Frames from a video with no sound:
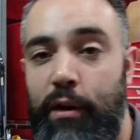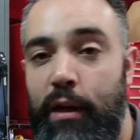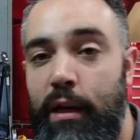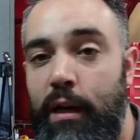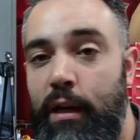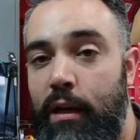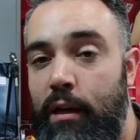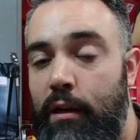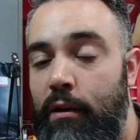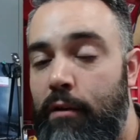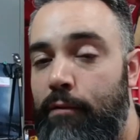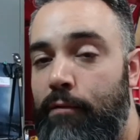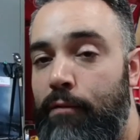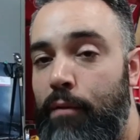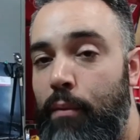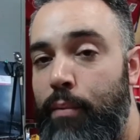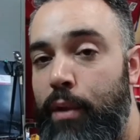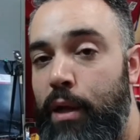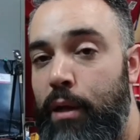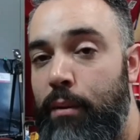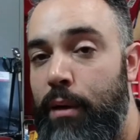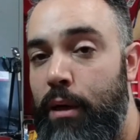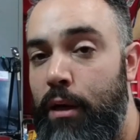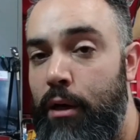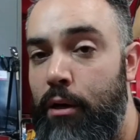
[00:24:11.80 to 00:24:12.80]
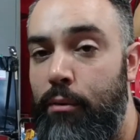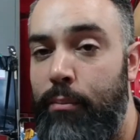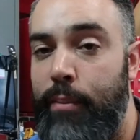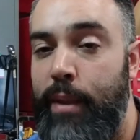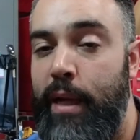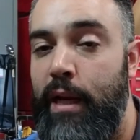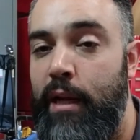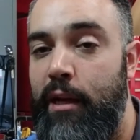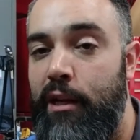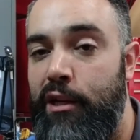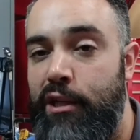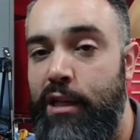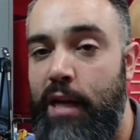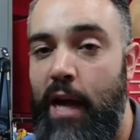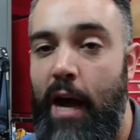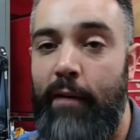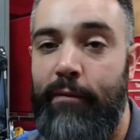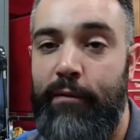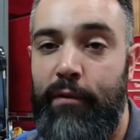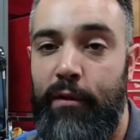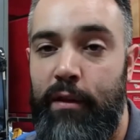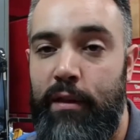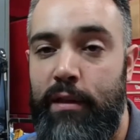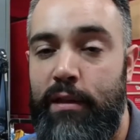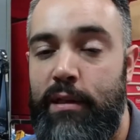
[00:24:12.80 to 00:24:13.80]
gear from the intermediate
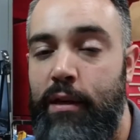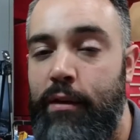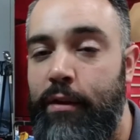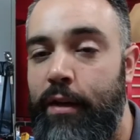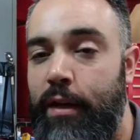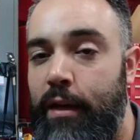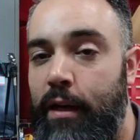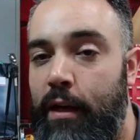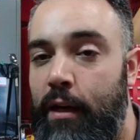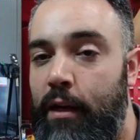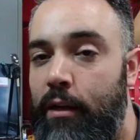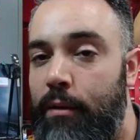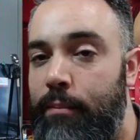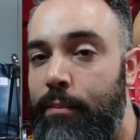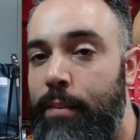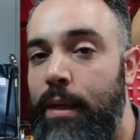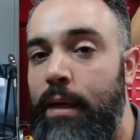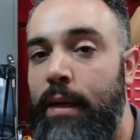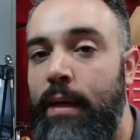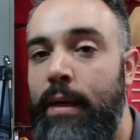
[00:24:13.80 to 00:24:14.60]
shaft or the steering column,